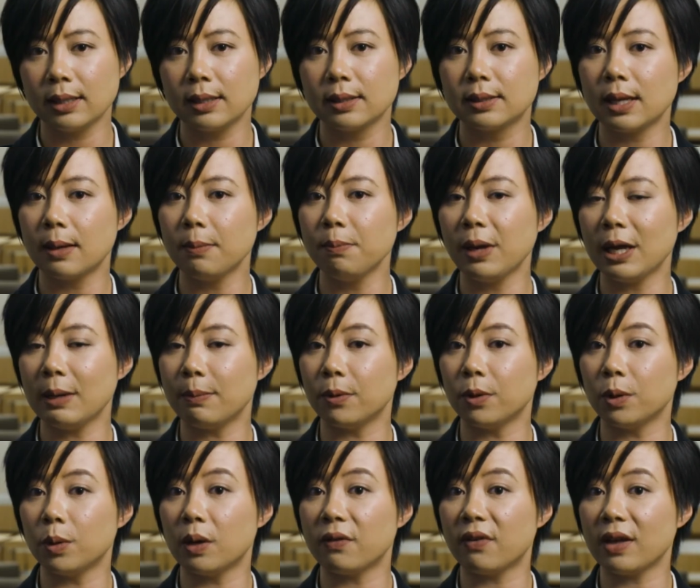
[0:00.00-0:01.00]
Some
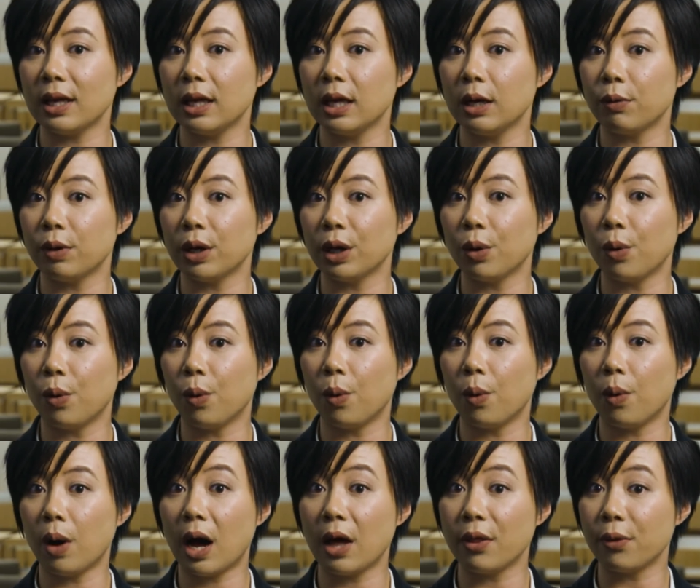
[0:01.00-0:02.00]
people who have a hearing
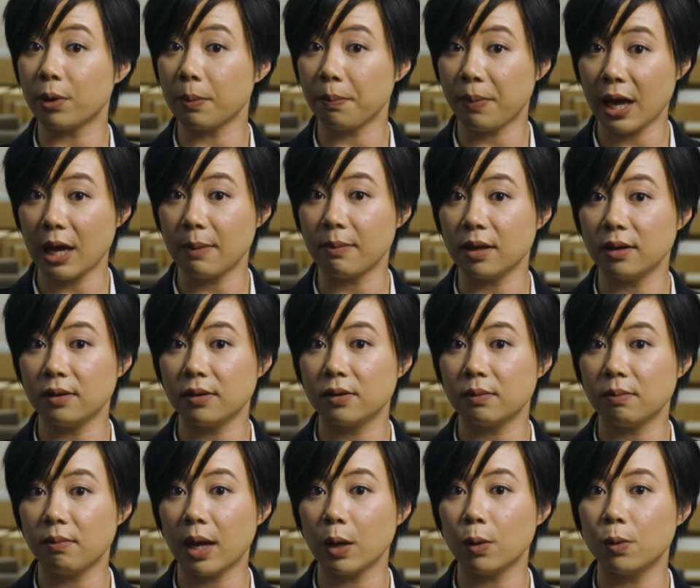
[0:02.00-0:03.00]
or other impairment
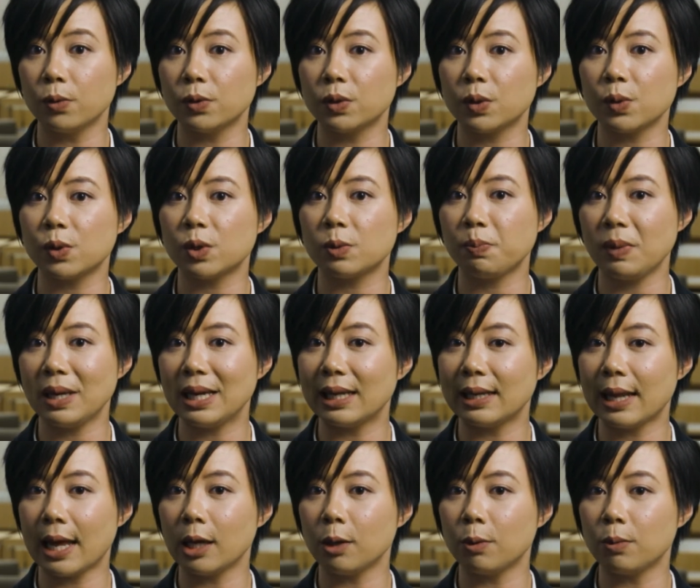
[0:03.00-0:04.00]
may also speak a
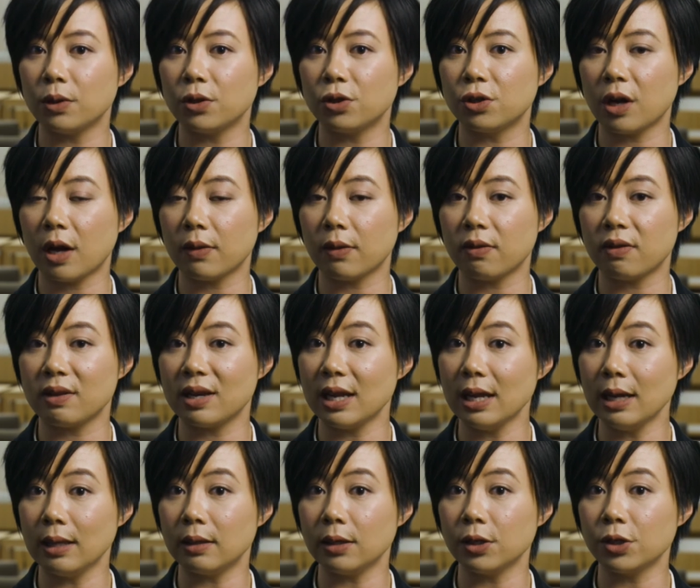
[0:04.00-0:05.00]
language other than
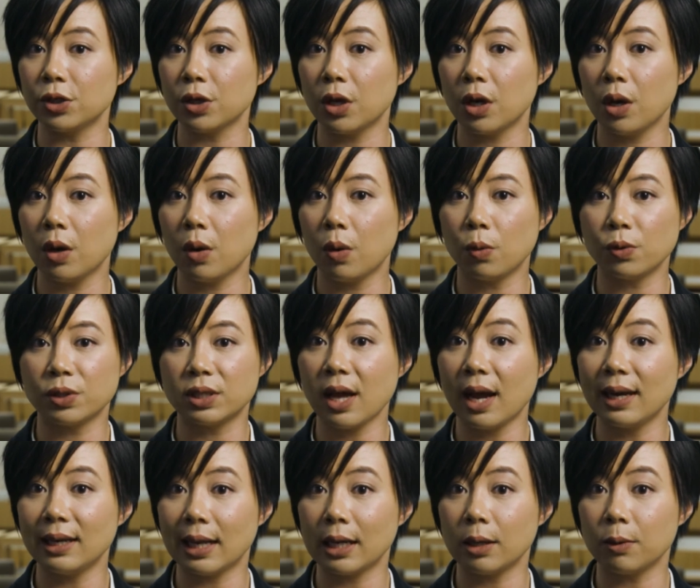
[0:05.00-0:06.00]
English or
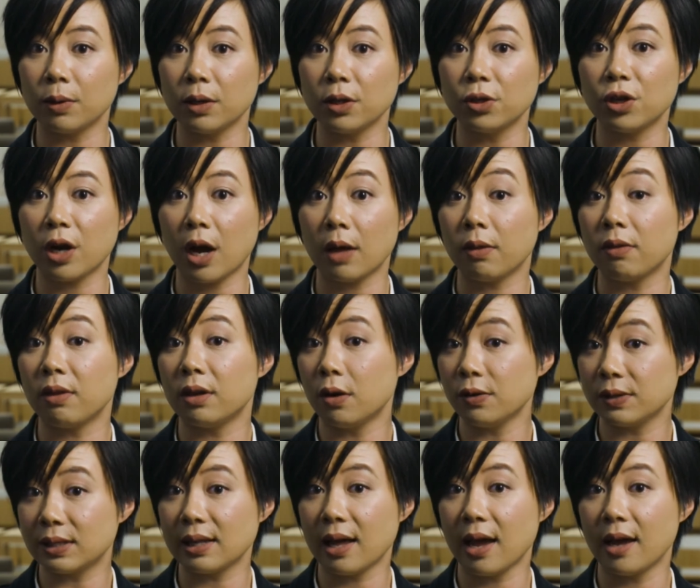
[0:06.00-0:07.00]
sign language other than
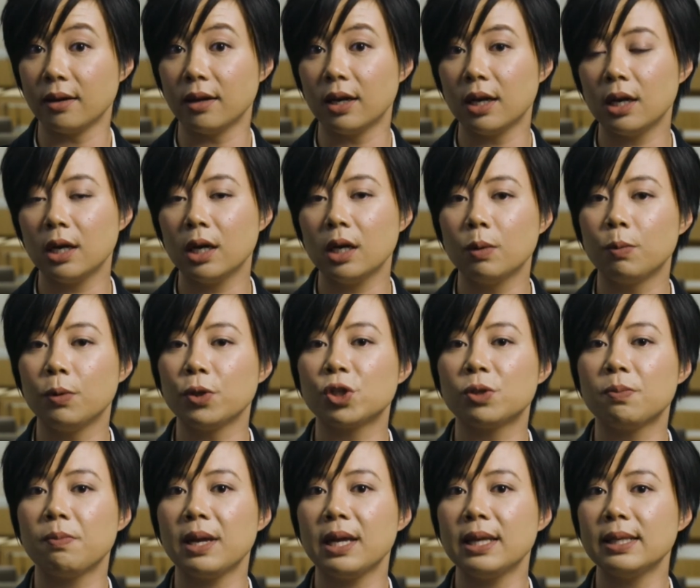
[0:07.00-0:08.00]
Auslan,
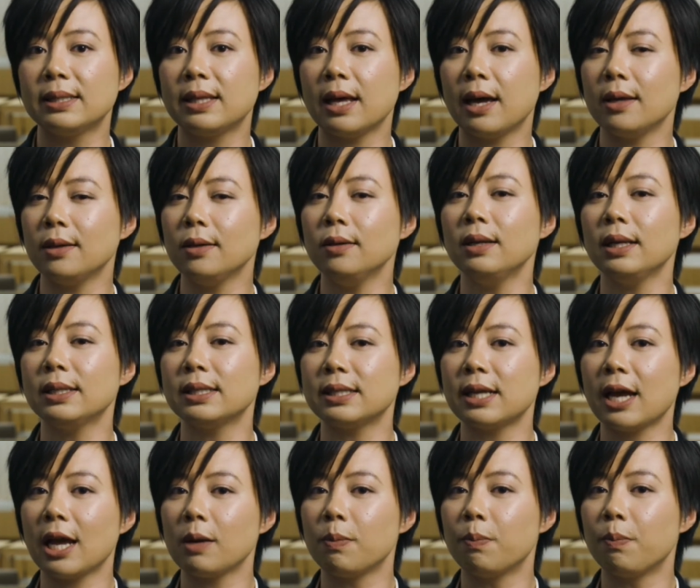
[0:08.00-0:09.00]
which means that you need to
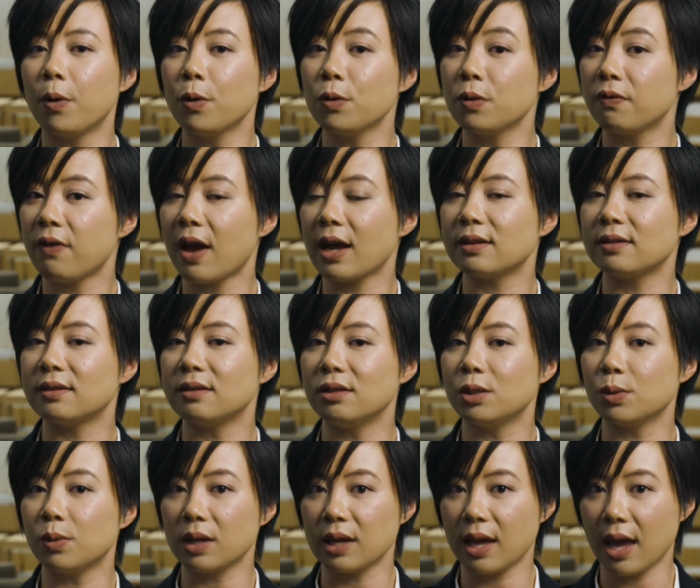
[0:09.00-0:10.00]
take both factors
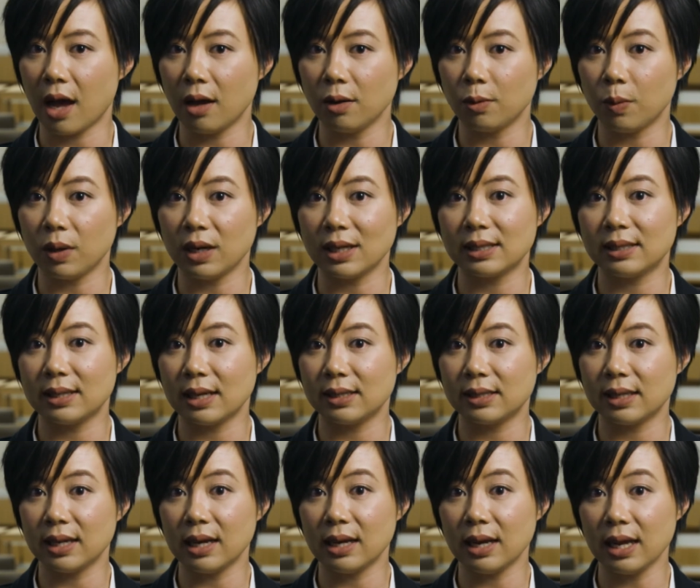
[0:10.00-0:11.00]
into account when
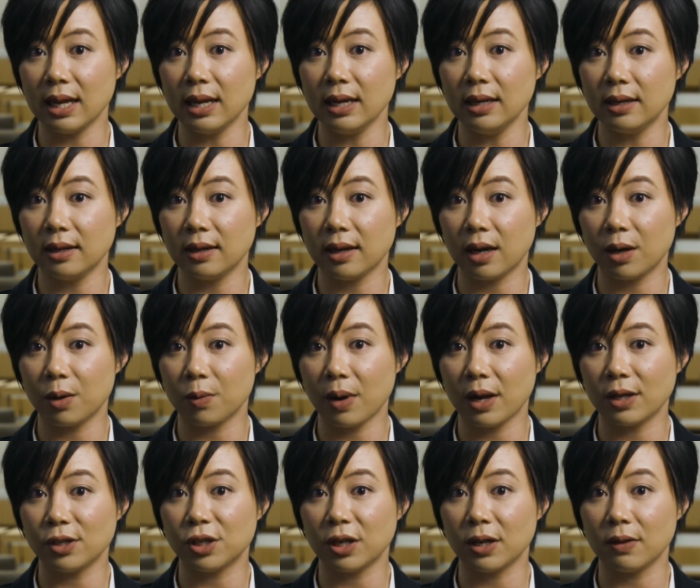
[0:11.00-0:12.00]
assessing need and
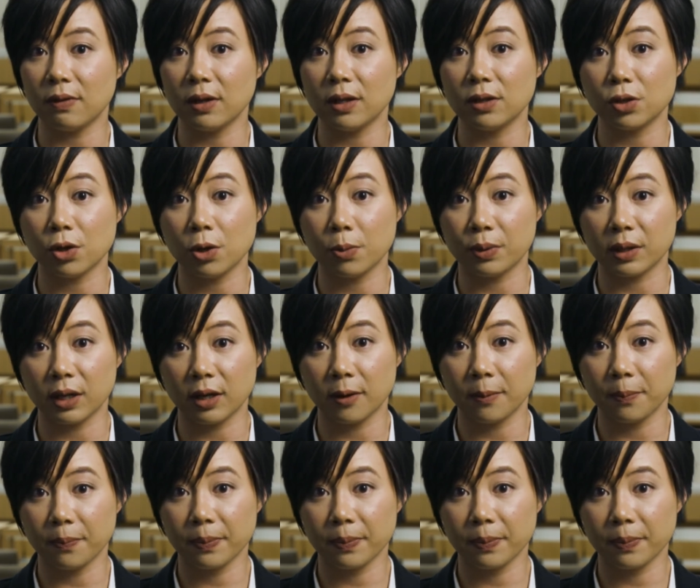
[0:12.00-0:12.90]
arranging the interpreter.